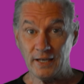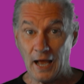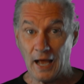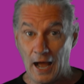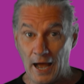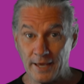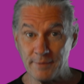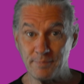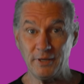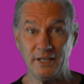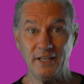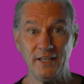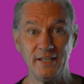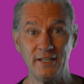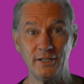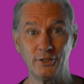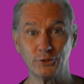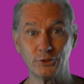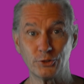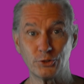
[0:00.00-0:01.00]
I'm
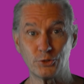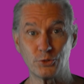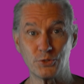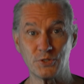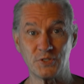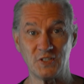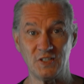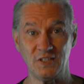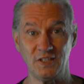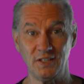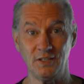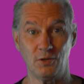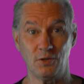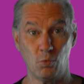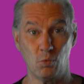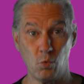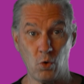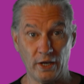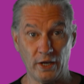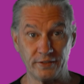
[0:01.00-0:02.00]
eager to see
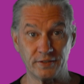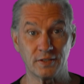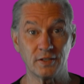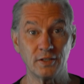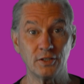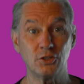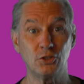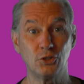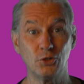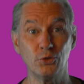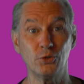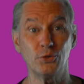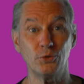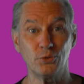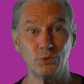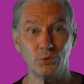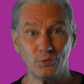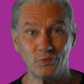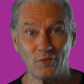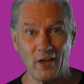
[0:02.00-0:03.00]
what you
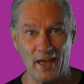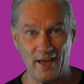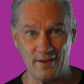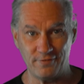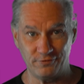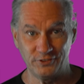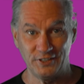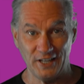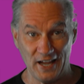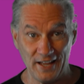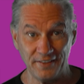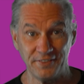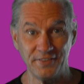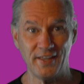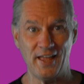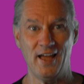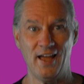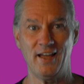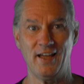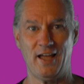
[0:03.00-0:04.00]
have
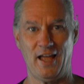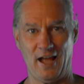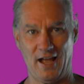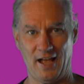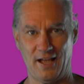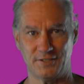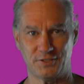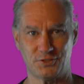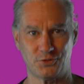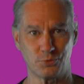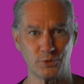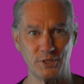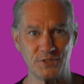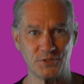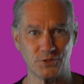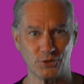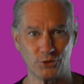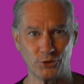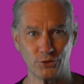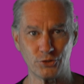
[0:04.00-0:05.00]
done as
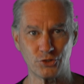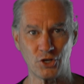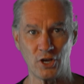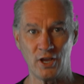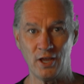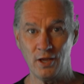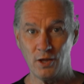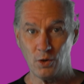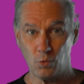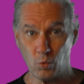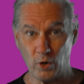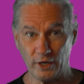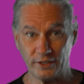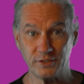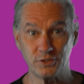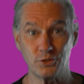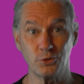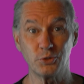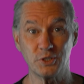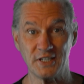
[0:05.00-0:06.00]
research,
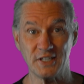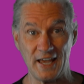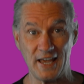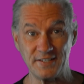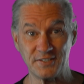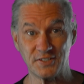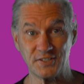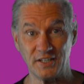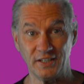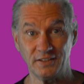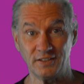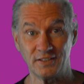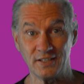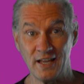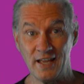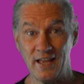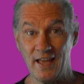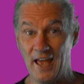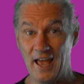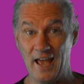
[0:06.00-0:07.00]
what you tested,
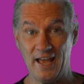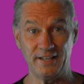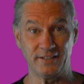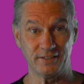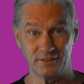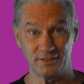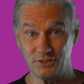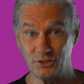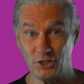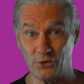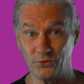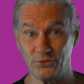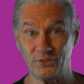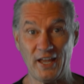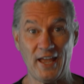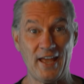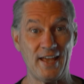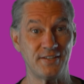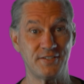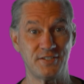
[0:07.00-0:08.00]
and don't
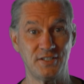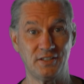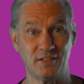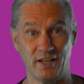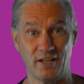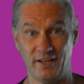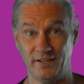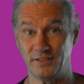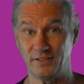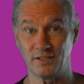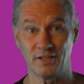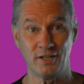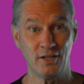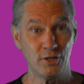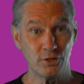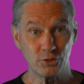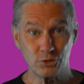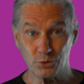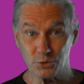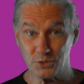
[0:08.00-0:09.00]
hesitate
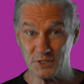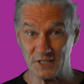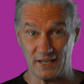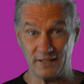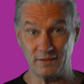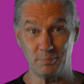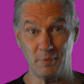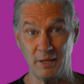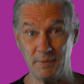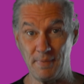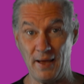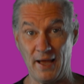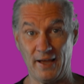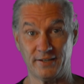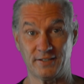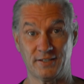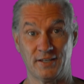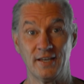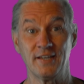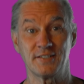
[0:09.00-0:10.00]
to send me
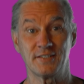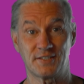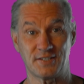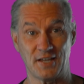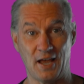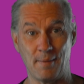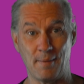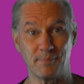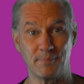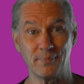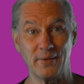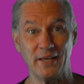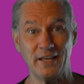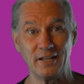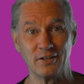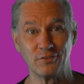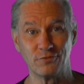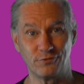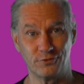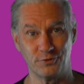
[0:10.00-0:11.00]
back some
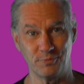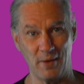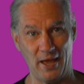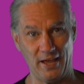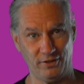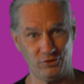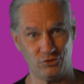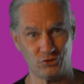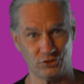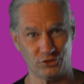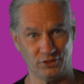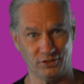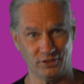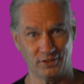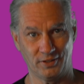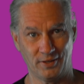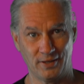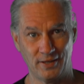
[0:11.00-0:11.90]
information.